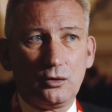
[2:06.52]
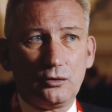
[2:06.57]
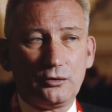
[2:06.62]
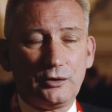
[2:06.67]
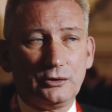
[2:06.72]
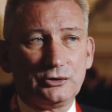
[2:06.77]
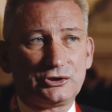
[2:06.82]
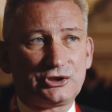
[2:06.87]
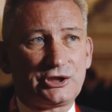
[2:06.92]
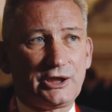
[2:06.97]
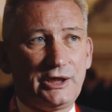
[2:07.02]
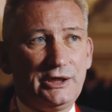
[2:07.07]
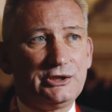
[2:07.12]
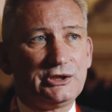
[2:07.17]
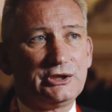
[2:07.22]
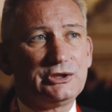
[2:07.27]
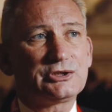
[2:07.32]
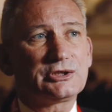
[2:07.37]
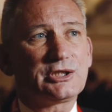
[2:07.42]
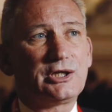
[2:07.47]
Those
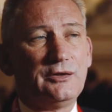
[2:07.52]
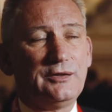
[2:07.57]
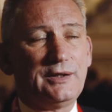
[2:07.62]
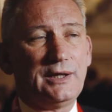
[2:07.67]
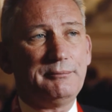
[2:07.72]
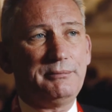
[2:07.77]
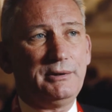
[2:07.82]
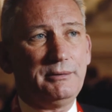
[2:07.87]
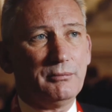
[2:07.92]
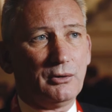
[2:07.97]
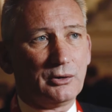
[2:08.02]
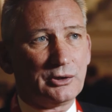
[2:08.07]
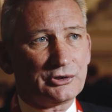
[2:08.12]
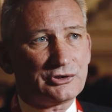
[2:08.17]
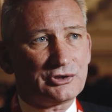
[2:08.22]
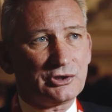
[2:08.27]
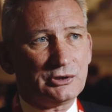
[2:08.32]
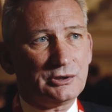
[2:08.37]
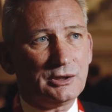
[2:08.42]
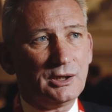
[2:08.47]
changes can then be
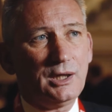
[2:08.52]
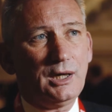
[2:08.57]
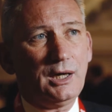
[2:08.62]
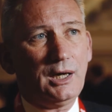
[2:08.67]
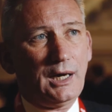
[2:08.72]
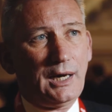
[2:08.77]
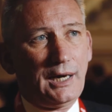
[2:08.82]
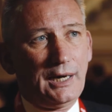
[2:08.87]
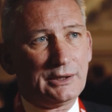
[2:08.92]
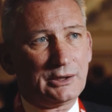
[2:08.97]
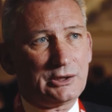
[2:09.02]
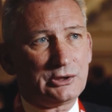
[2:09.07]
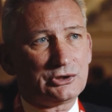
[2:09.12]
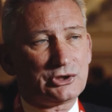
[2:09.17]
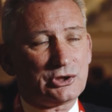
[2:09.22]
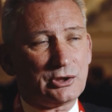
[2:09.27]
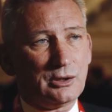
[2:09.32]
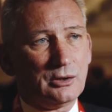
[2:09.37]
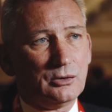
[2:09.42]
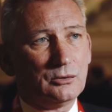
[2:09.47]
monitored and
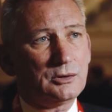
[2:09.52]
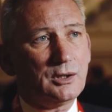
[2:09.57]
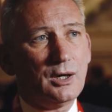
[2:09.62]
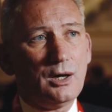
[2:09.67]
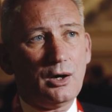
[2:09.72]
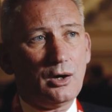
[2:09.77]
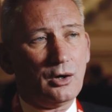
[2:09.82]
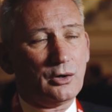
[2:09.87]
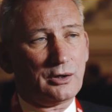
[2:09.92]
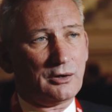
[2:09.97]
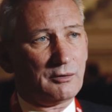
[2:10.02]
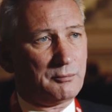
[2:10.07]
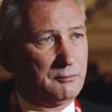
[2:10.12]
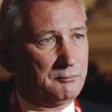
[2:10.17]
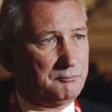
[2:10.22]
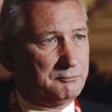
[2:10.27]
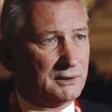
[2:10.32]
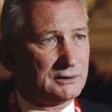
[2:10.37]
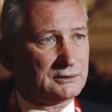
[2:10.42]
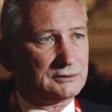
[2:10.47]
controlled on a
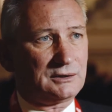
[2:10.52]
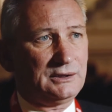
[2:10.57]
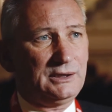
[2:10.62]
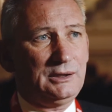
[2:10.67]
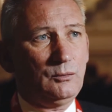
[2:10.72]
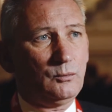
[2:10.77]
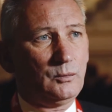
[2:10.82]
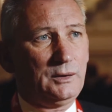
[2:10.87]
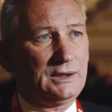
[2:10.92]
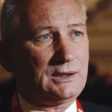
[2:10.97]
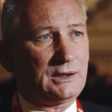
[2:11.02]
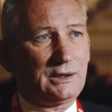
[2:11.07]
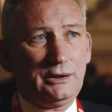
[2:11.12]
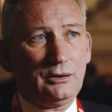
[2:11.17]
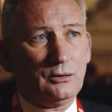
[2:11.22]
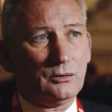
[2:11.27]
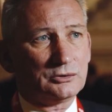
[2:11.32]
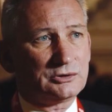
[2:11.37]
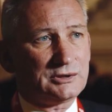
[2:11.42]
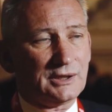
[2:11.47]
monthly, weekly
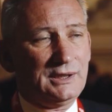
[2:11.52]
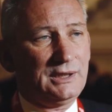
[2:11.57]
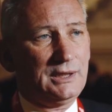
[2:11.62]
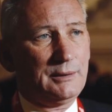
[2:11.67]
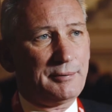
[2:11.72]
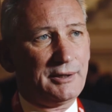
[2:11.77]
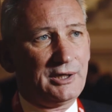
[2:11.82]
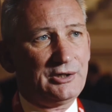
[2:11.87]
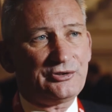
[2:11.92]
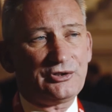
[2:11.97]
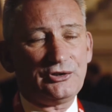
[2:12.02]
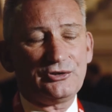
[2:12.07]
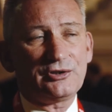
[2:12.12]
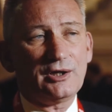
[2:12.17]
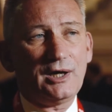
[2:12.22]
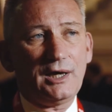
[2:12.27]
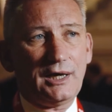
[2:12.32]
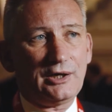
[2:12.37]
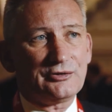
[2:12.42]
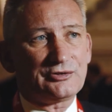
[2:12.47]
or daily basis
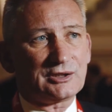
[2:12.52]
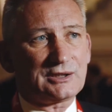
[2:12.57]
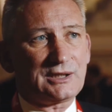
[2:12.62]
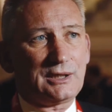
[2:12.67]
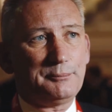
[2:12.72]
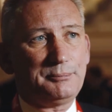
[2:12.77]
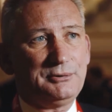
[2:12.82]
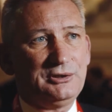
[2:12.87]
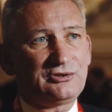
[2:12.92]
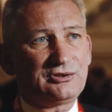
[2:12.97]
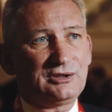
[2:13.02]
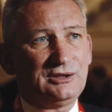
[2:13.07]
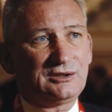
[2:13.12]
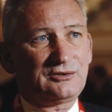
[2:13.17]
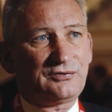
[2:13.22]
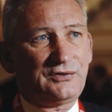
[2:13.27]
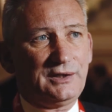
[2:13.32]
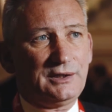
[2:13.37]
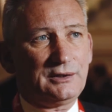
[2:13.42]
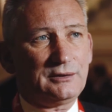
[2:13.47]
as the company sees
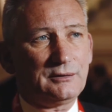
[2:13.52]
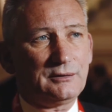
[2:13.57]
fit.